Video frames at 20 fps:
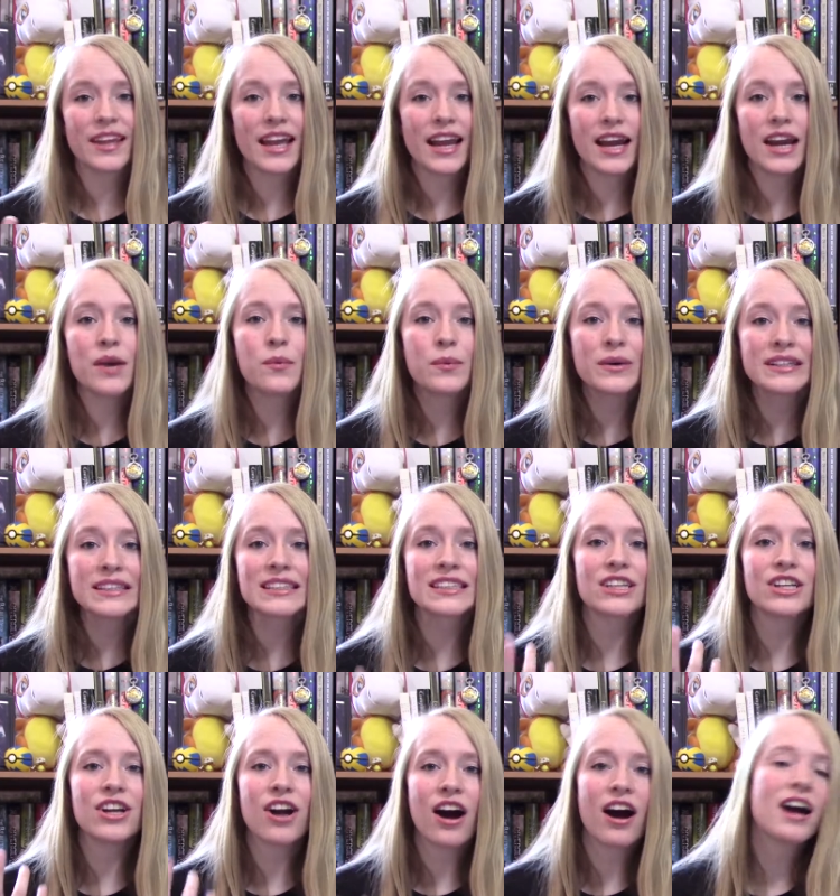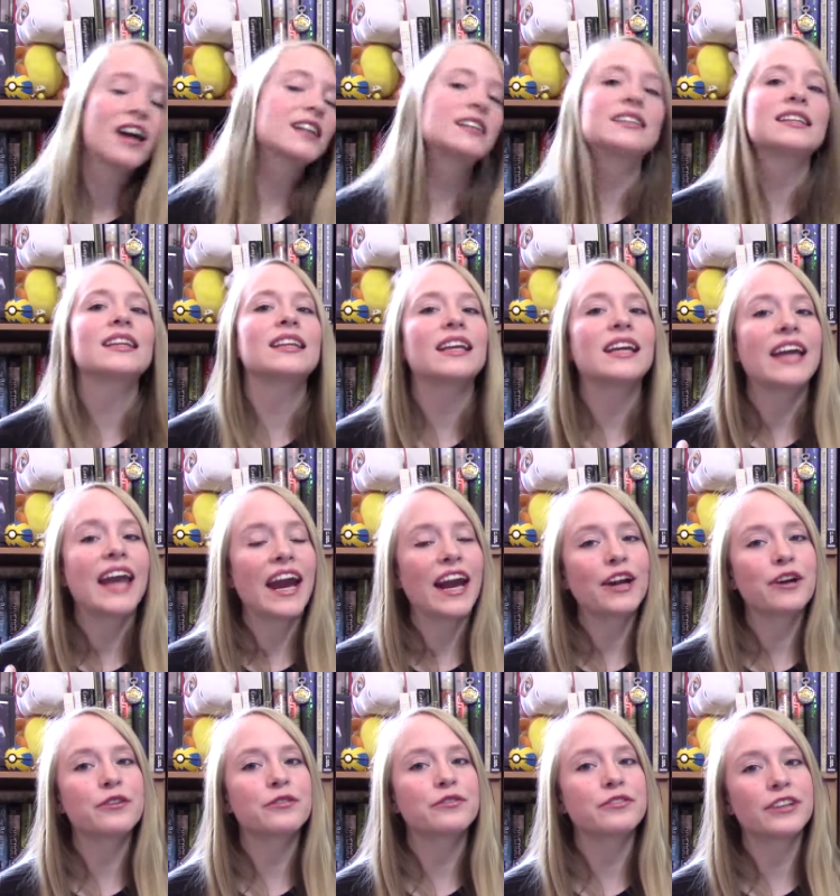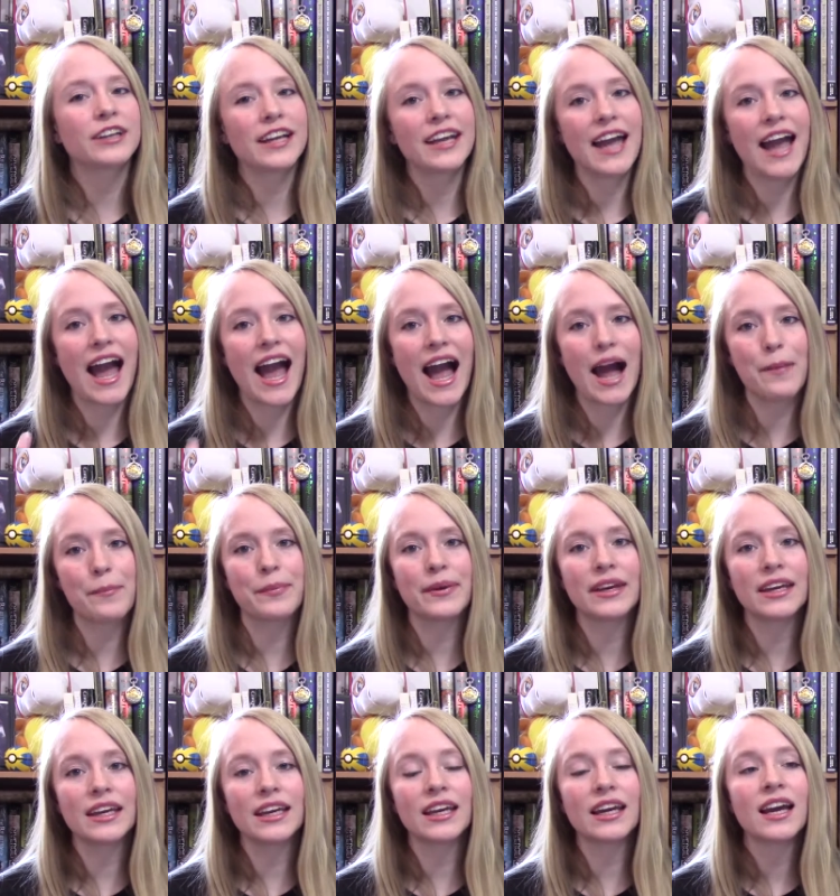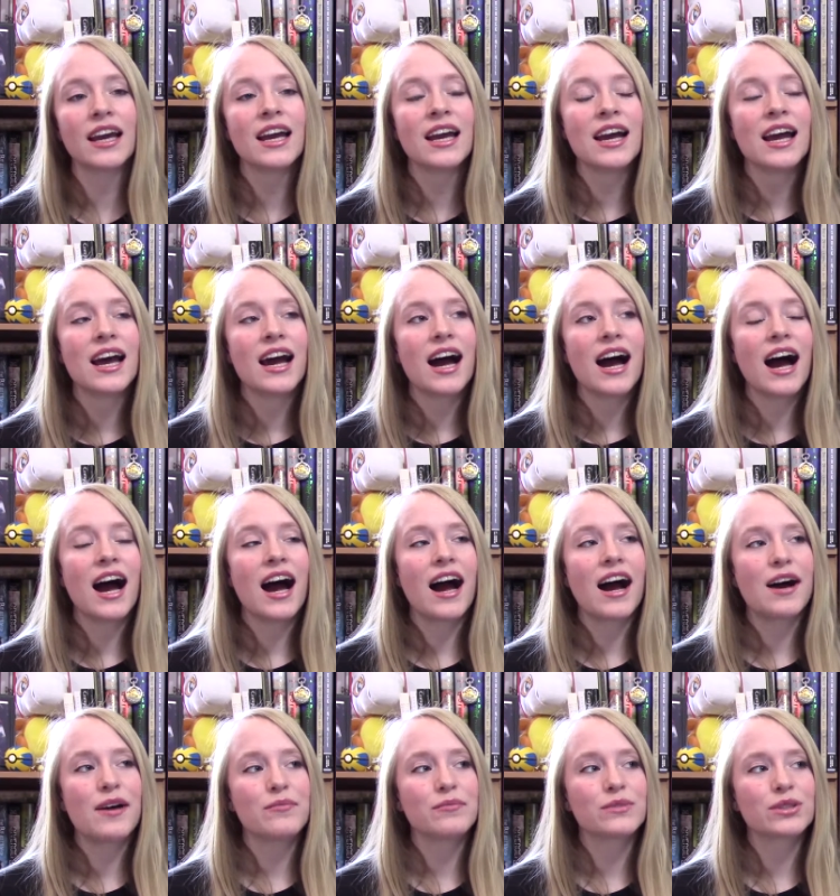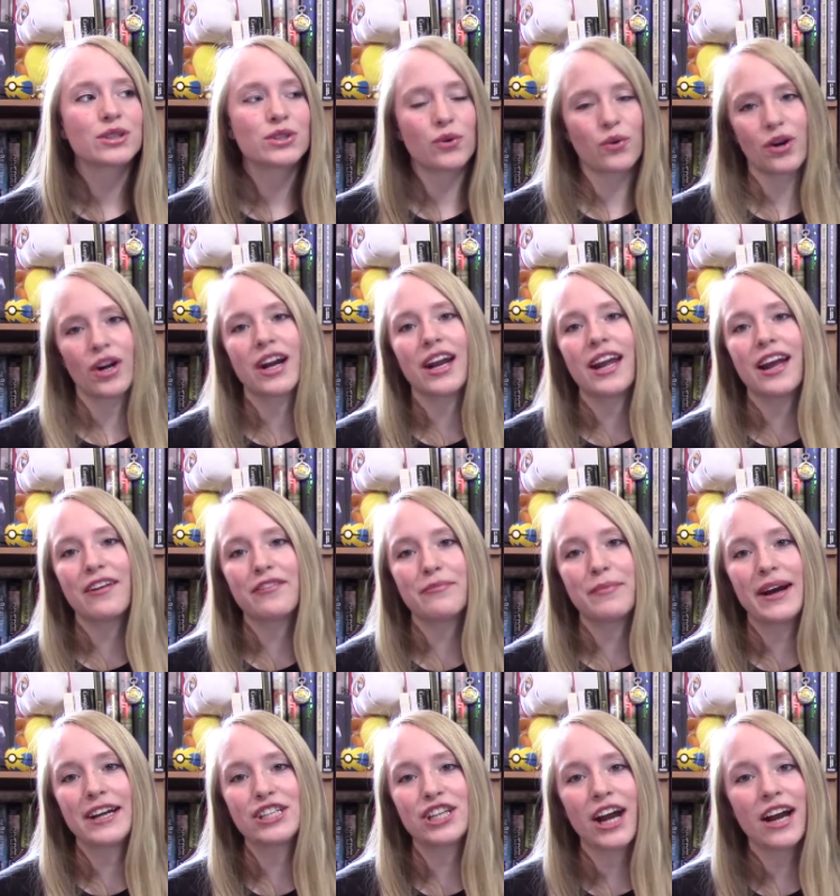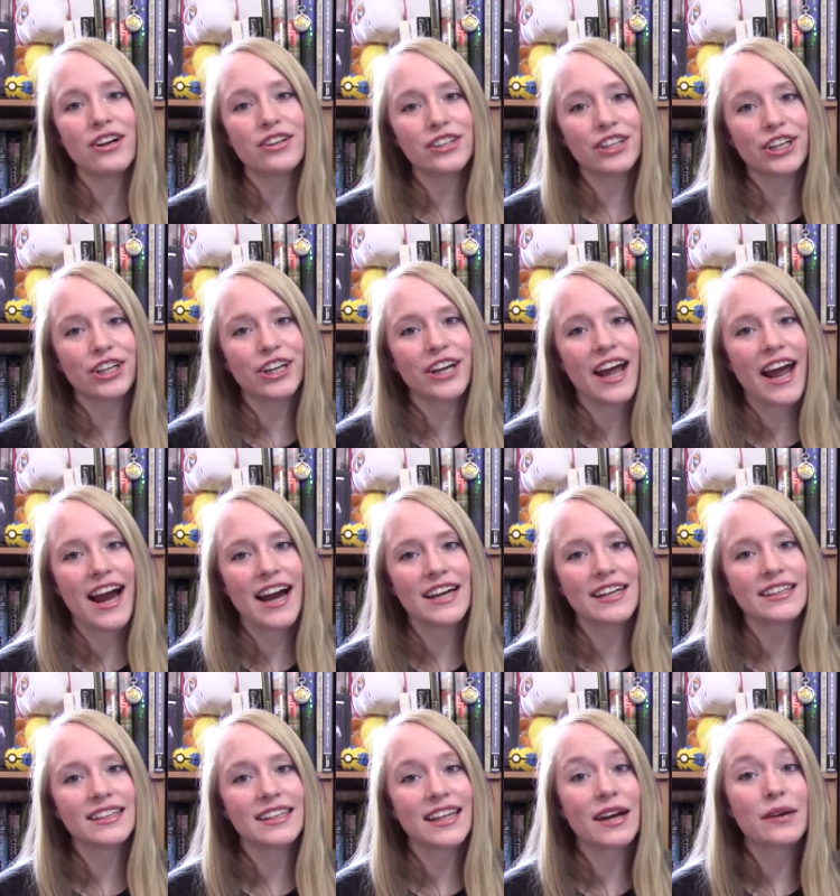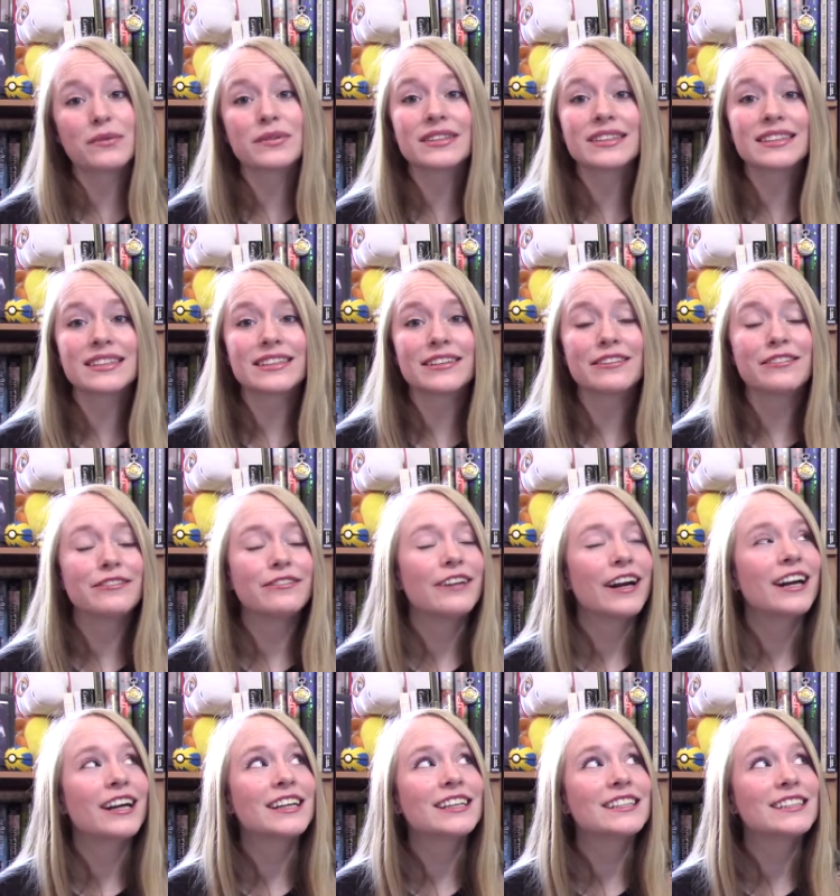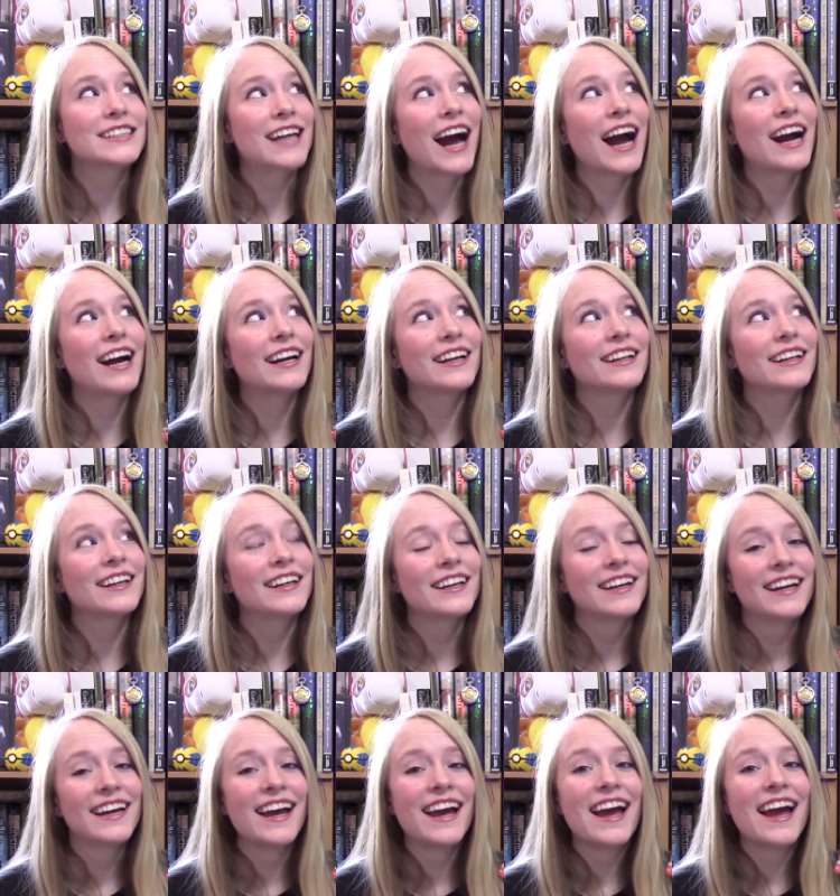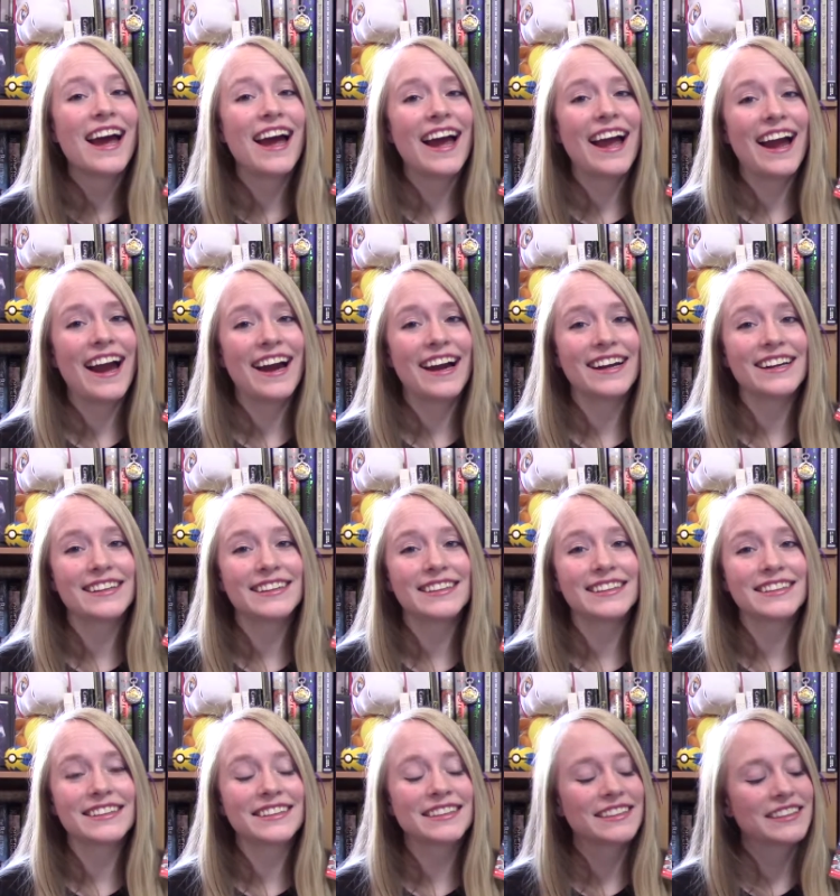it was not the carefree happy um, story of my childhood and that was very sad and